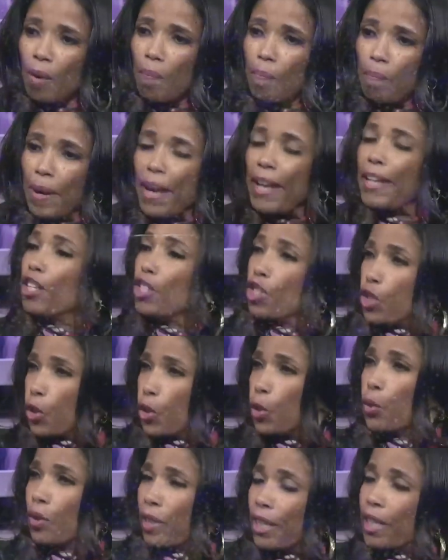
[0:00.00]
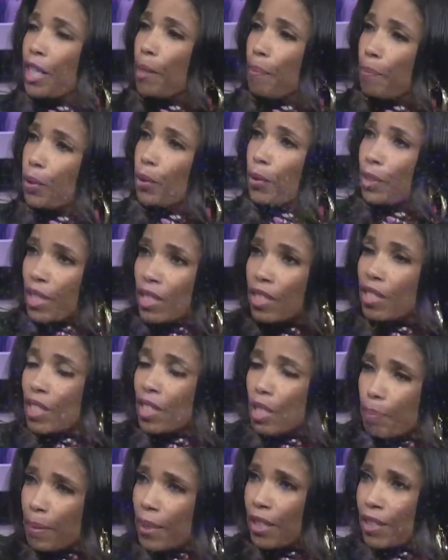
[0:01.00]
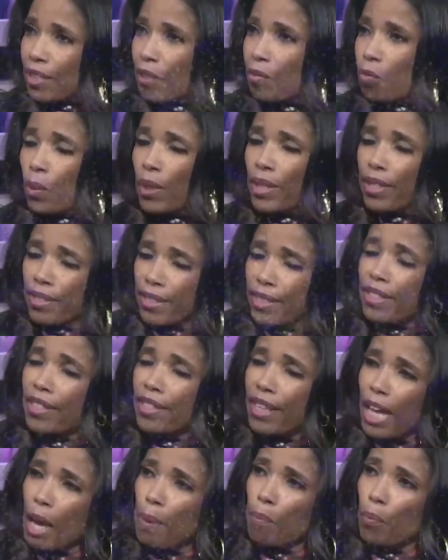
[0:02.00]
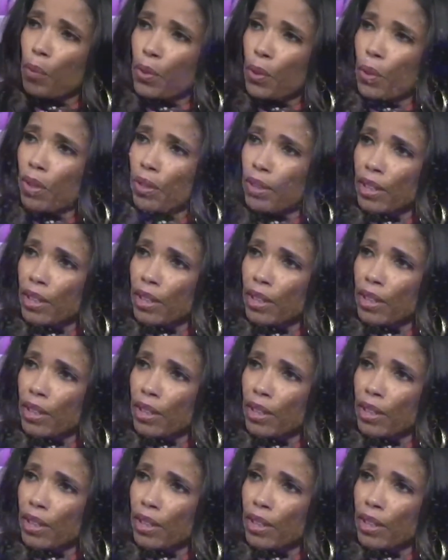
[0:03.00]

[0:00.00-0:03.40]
making sure they keep their distance because of what did happen with R.